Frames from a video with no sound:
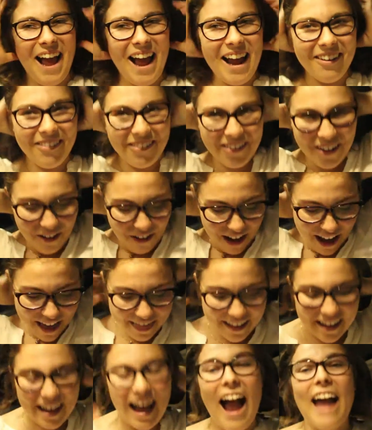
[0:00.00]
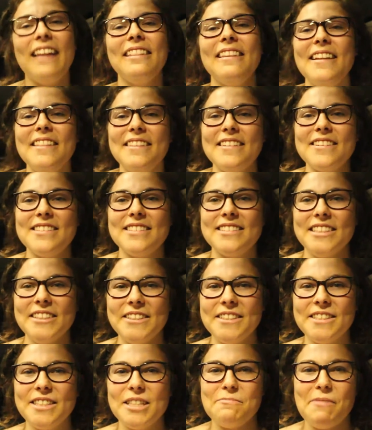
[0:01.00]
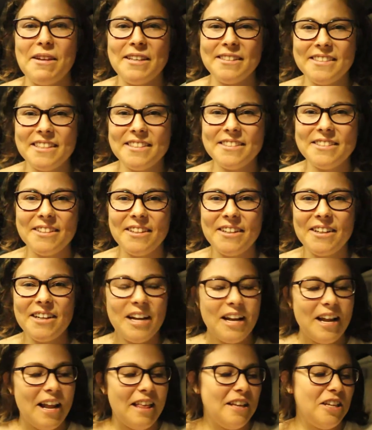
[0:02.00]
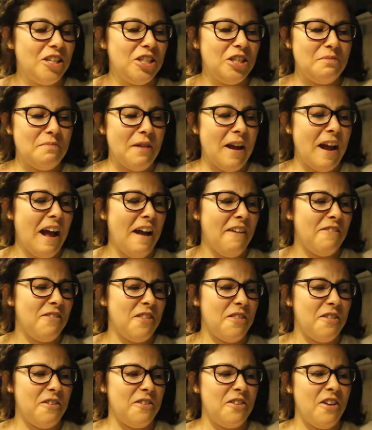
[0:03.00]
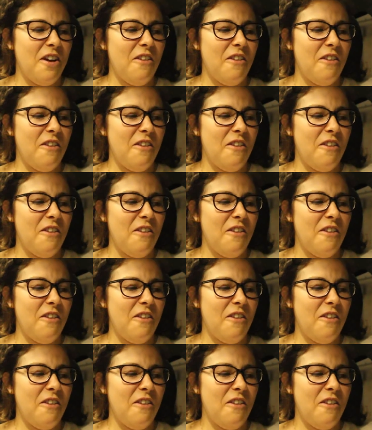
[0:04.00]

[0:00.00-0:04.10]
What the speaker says: I don't know. I think I lent this series to my sister, and I think she might have the third